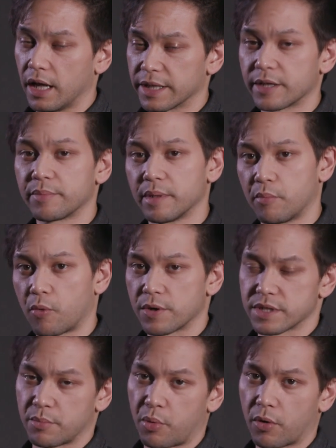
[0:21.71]
a little bit
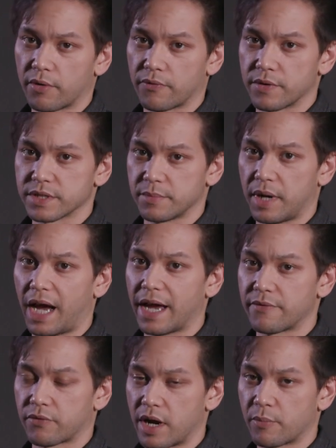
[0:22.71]
more support for some
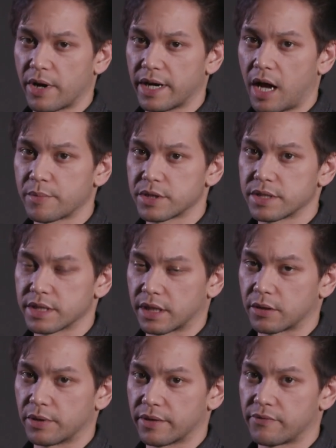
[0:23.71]
high frame rate options,
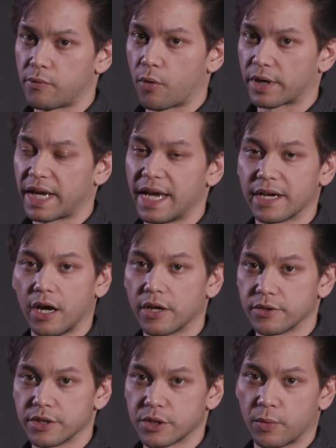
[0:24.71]
including 4K at
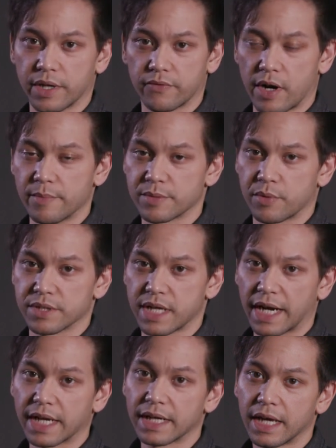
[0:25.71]
120 frames per
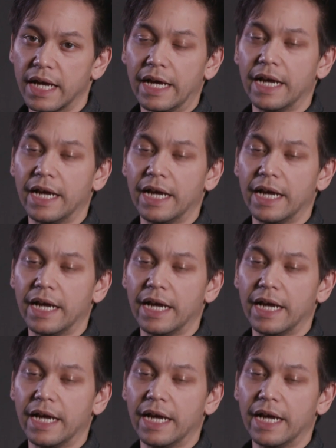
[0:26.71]
second,